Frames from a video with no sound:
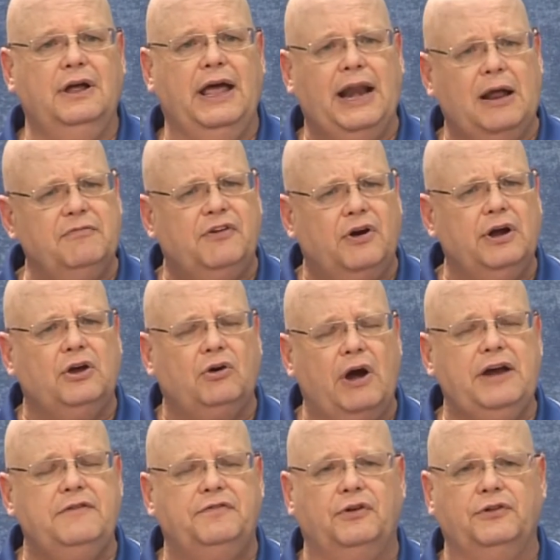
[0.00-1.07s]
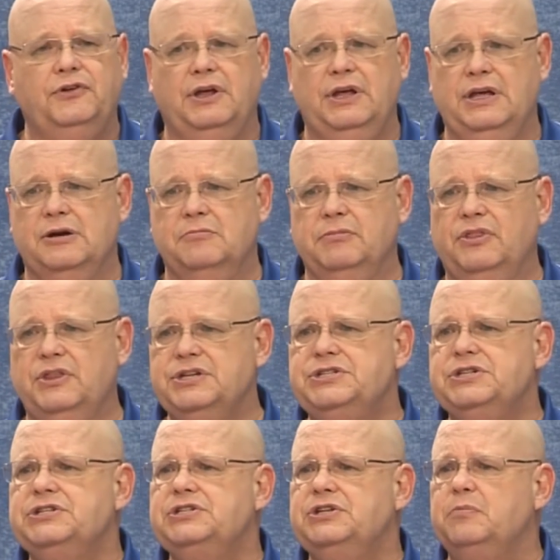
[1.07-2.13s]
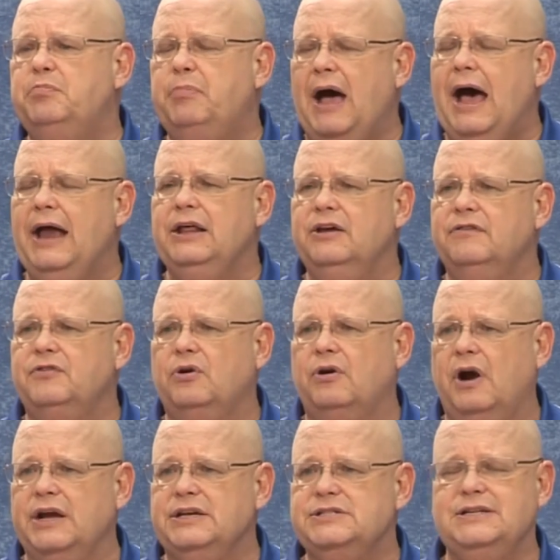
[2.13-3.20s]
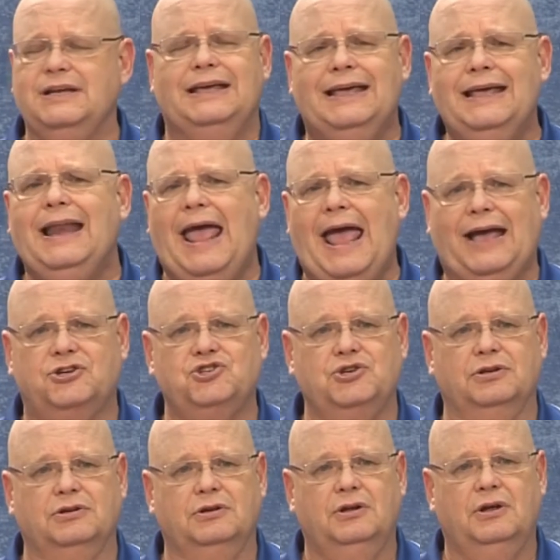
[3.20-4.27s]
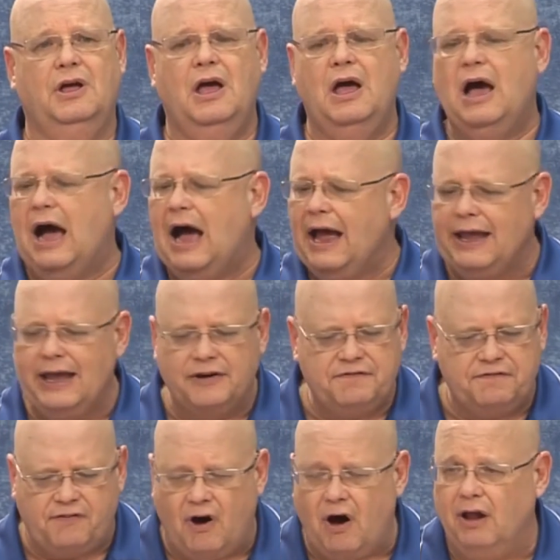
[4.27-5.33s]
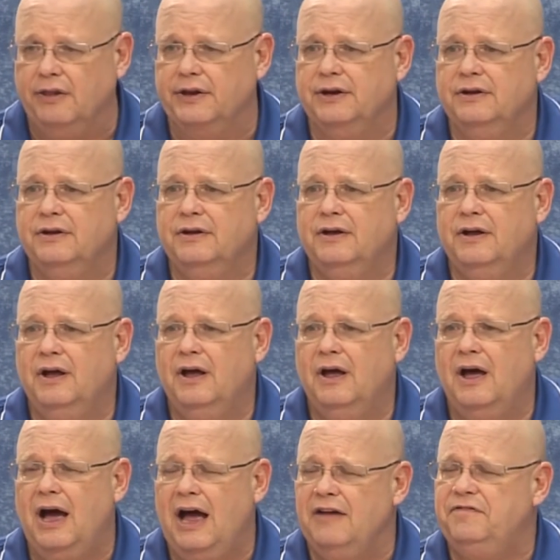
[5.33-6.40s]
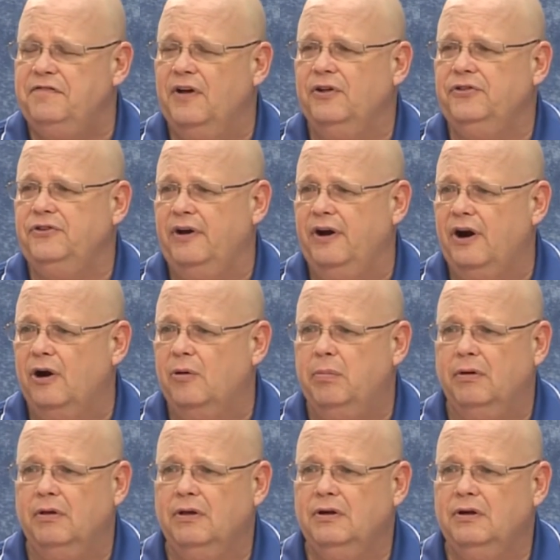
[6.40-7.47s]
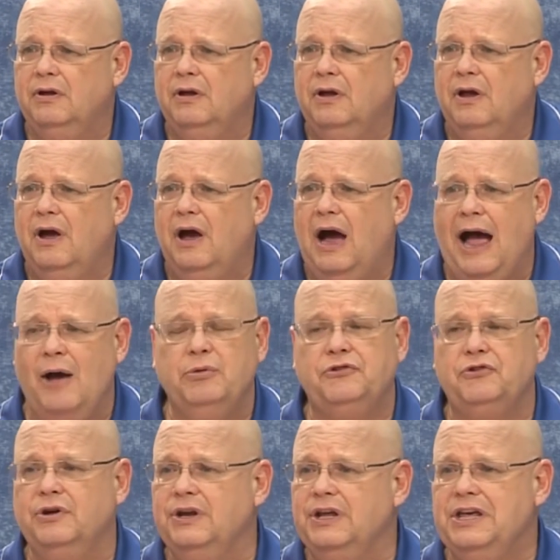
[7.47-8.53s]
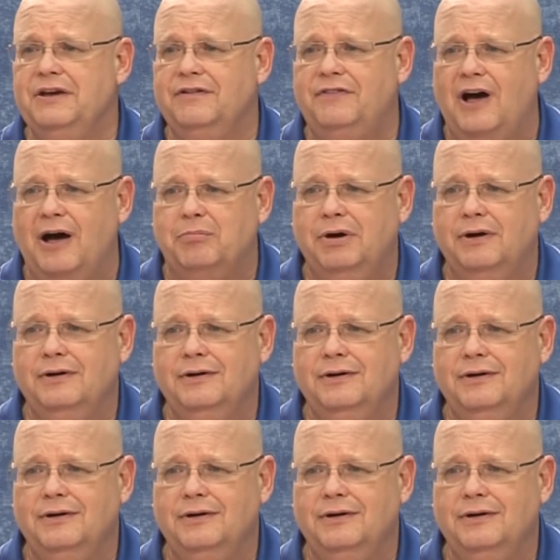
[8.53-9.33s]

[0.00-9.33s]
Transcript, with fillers: And I'm very grateful to him. This is the body of Christ in action I had fallen. I felt terrible. I was going to give up.